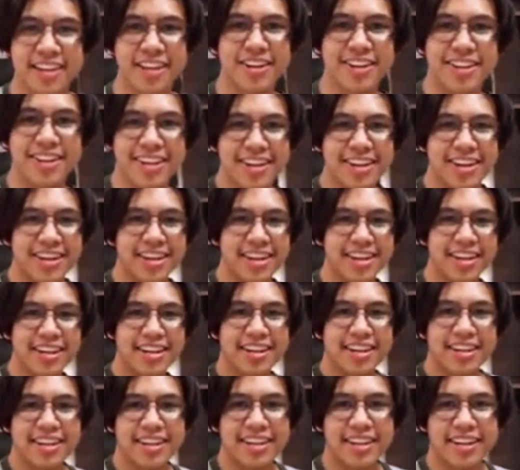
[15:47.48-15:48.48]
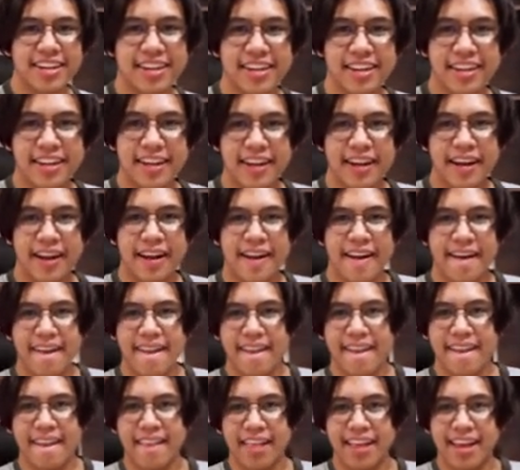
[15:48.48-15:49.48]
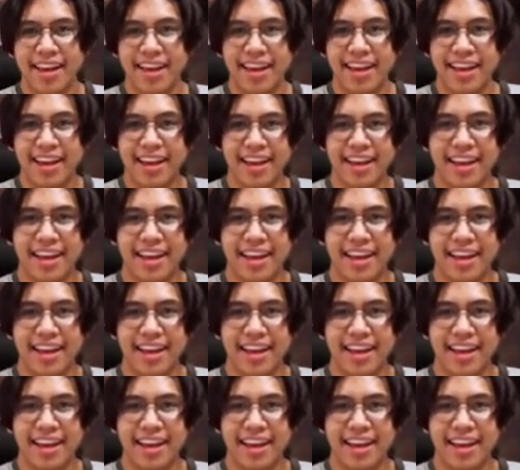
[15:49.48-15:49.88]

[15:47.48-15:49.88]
(silent)